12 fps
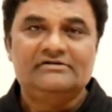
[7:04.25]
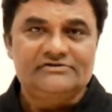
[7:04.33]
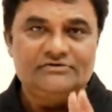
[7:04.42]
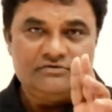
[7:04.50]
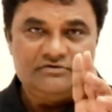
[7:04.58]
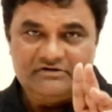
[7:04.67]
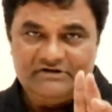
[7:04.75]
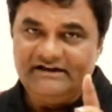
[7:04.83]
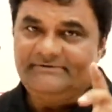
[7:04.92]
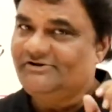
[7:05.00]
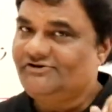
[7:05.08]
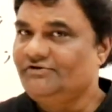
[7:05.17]
So
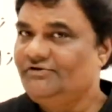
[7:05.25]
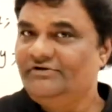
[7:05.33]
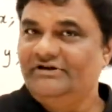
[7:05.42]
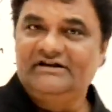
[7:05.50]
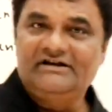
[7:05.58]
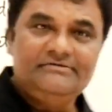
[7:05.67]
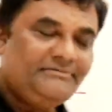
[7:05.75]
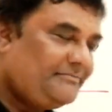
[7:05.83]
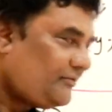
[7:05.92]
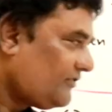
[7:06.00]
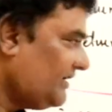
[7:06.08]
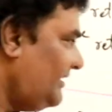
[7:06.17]
let me show you here in my
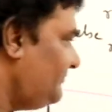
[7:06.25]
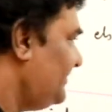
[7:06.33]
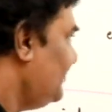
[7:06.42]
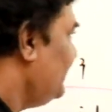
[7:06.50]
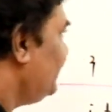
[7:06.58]
program.